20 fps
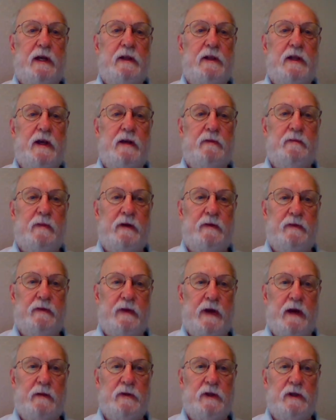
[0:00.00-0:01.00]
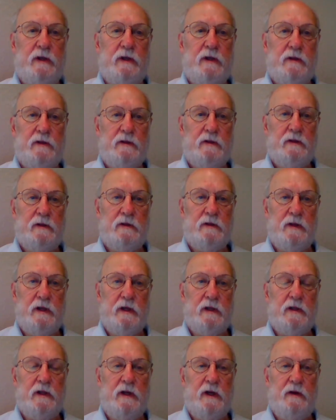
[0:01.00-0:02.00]
that my family
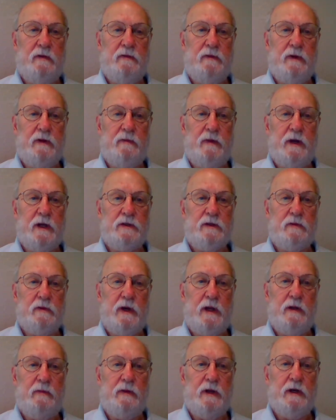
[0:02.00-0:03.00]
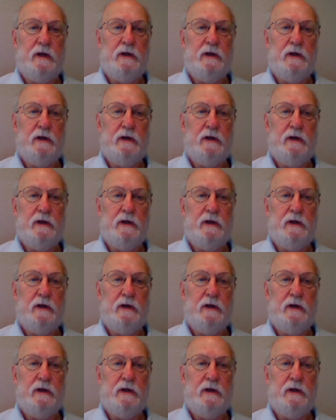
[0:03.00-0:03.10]
did live in Bessarabia.